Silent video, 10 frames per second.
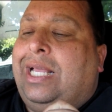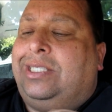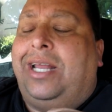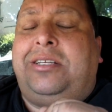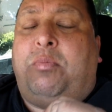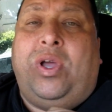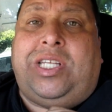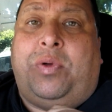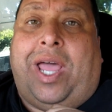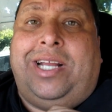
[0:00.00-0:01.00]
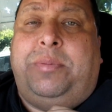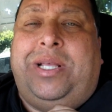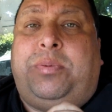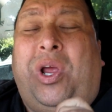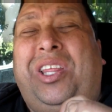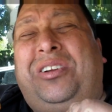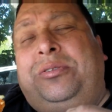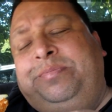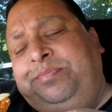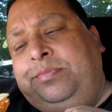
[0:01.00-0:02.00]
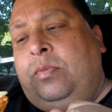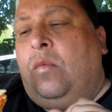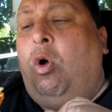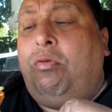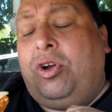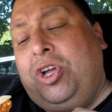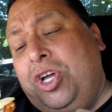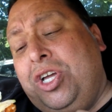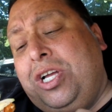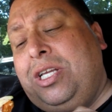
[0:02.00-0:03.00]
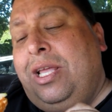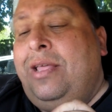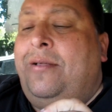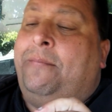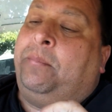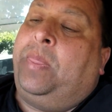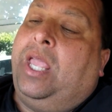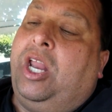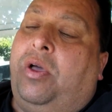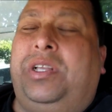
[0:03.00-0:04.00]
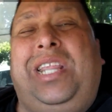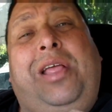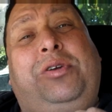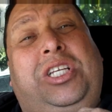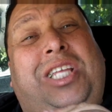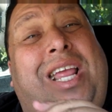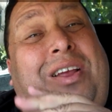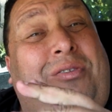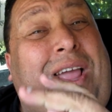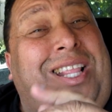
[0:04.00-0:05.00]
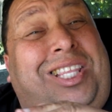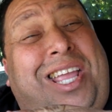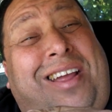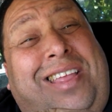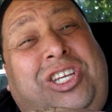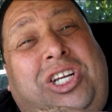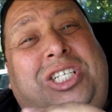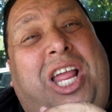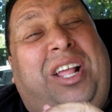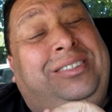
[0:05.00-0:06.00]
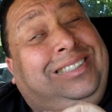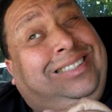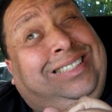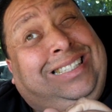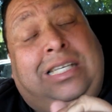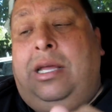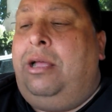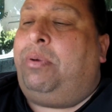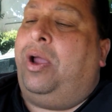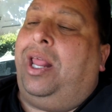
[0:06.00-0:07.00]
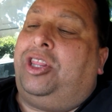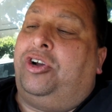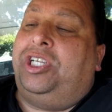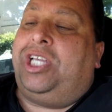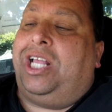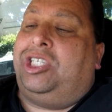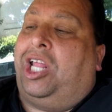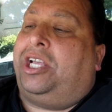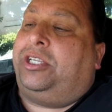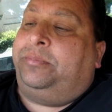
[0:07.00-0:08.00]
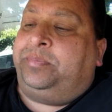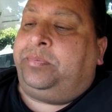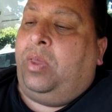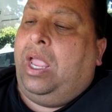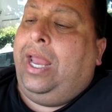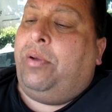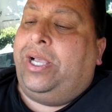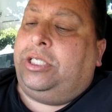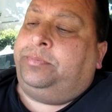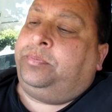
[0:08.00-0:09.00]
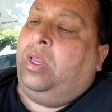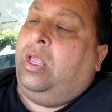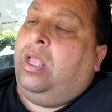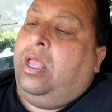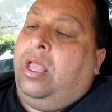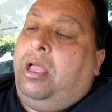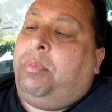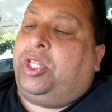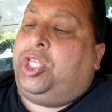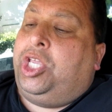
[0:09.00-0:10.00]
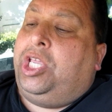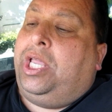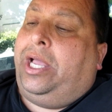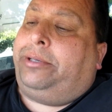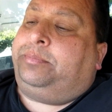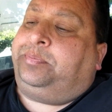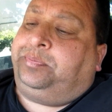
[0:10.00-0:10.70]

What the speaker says: it's not as moist as I would like it to be. It's probably a little overcooked. You know, they were just right there. They should just like, probably like 30 seconds less. Anyways. But the